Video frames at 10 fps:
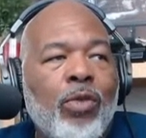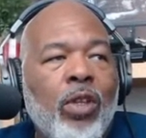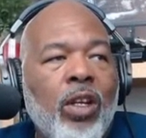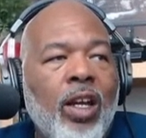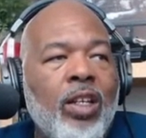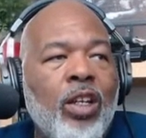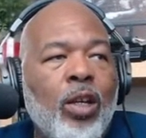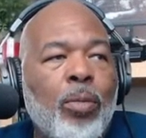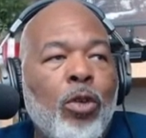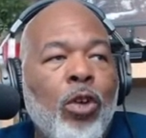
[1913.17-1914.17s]
for the night
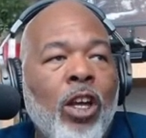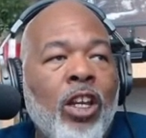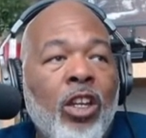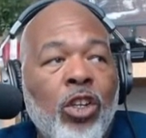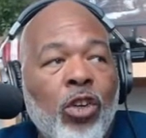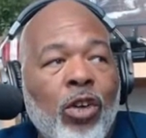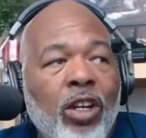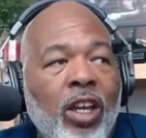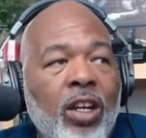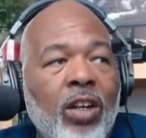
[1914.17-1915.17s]
Dougie Pooh had
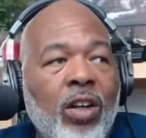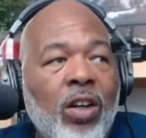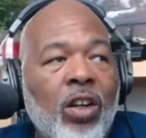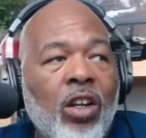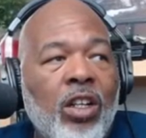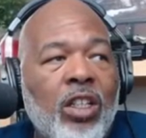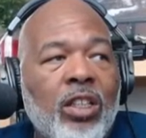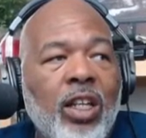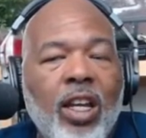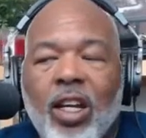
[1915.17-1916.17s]
urinated on
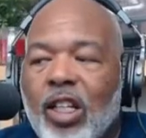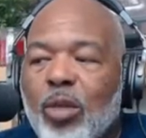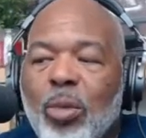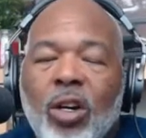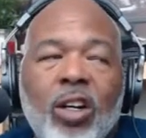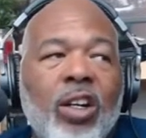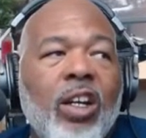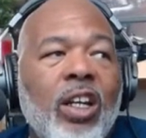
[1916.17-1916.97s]
his leg at the bar.